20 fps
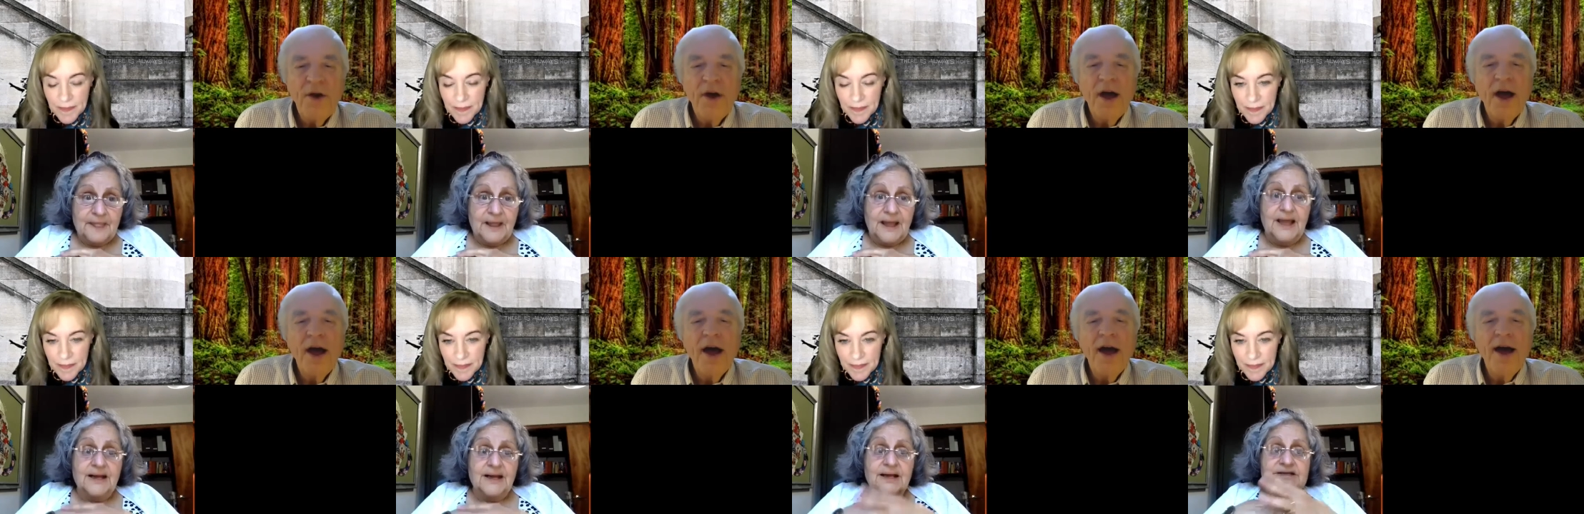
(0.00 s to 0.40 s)

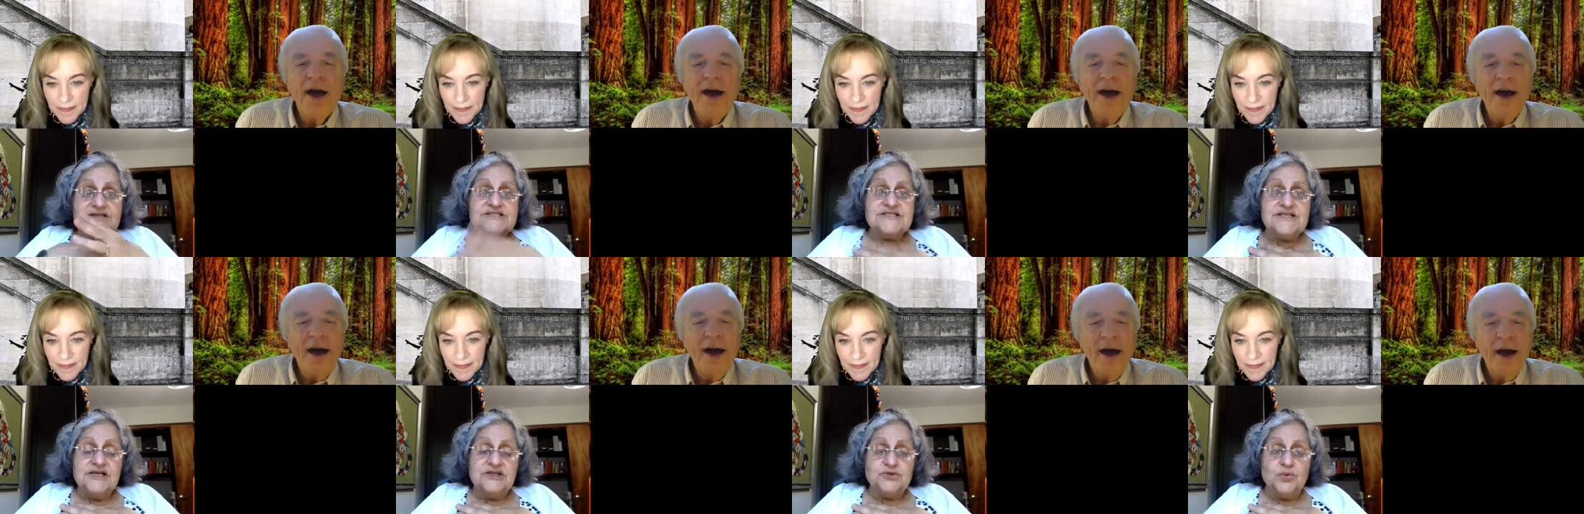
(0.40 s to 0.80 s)
Speaker 1: And I
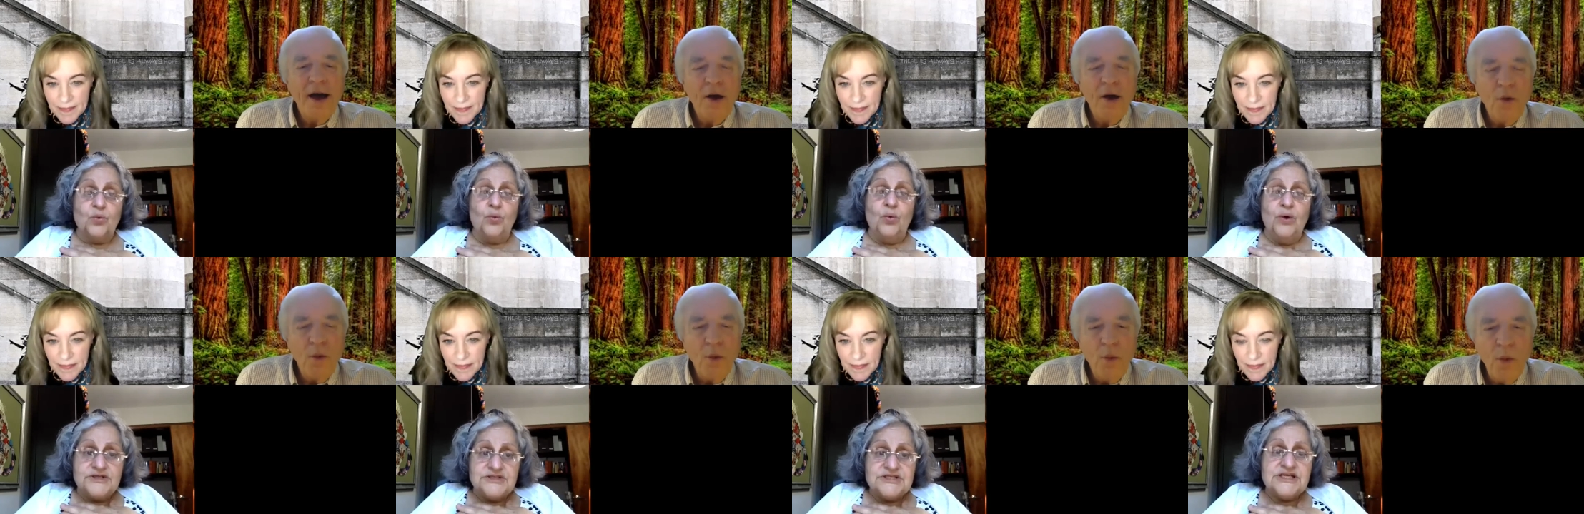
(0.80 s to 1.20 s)
said,
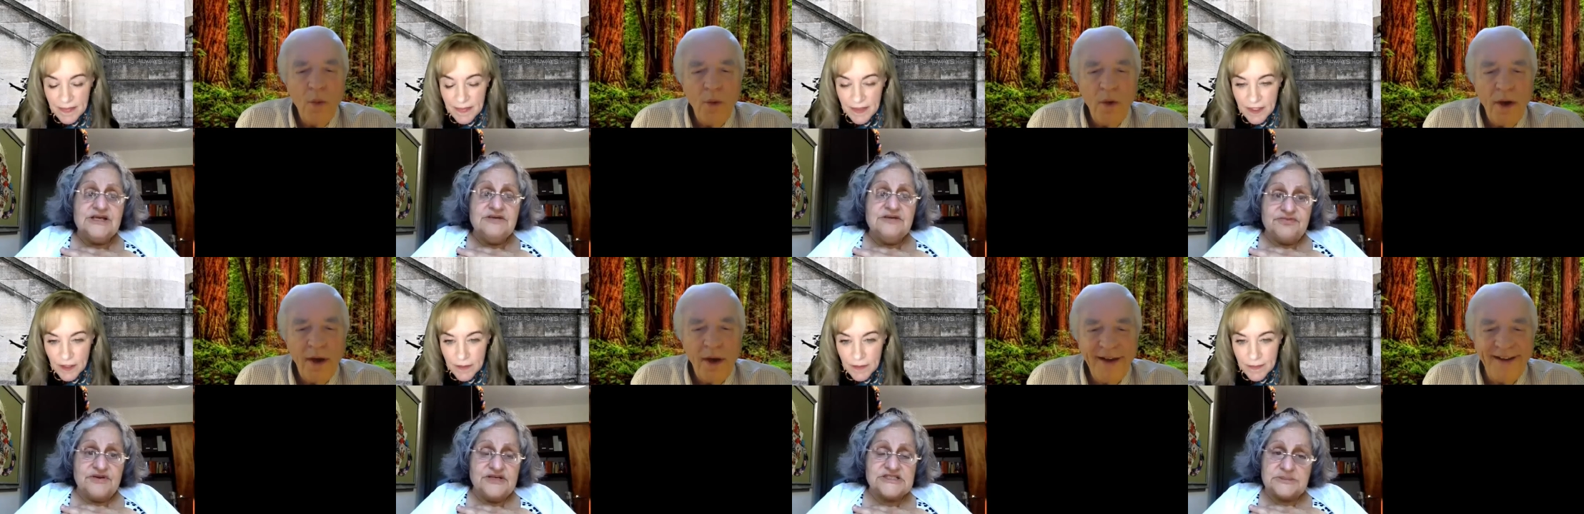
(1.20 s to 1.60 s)
what
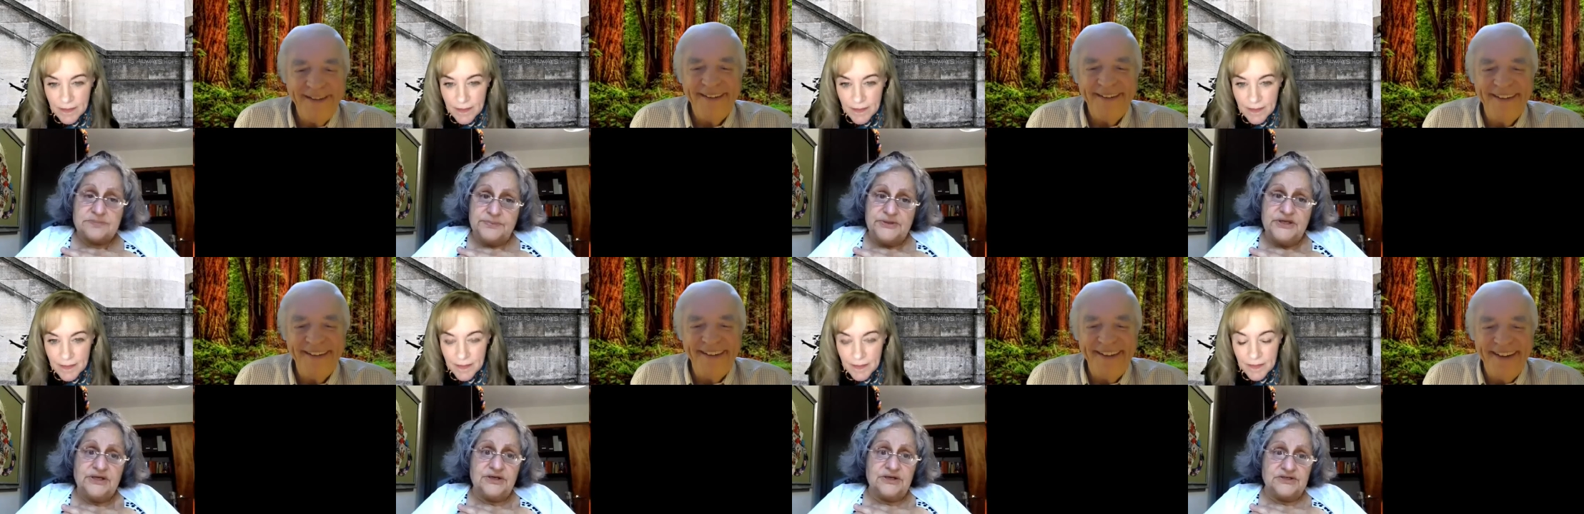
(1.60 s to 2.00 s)
if a
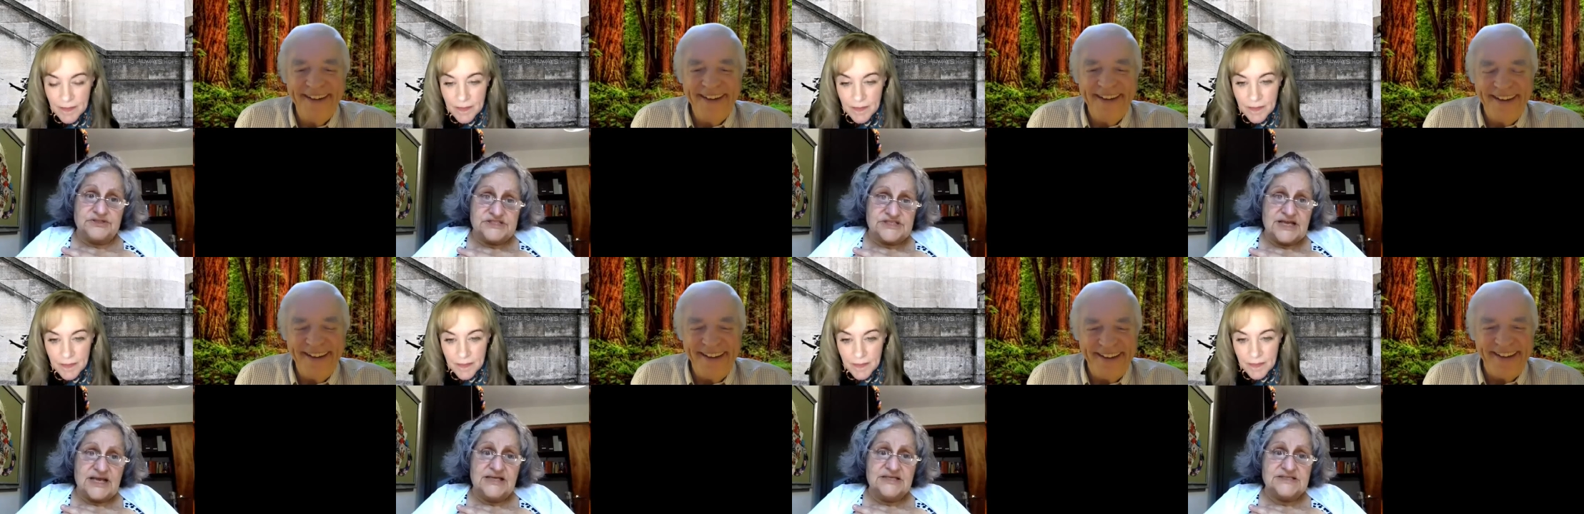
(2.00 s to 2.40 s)
speaker
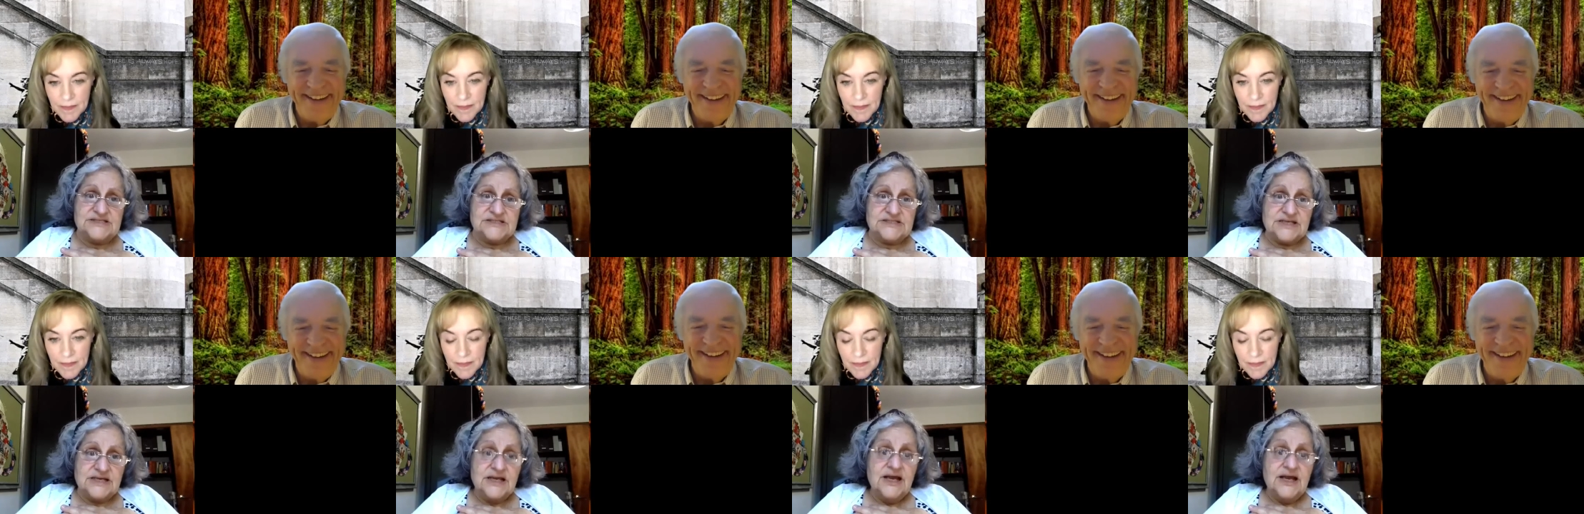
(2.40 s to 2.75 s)
says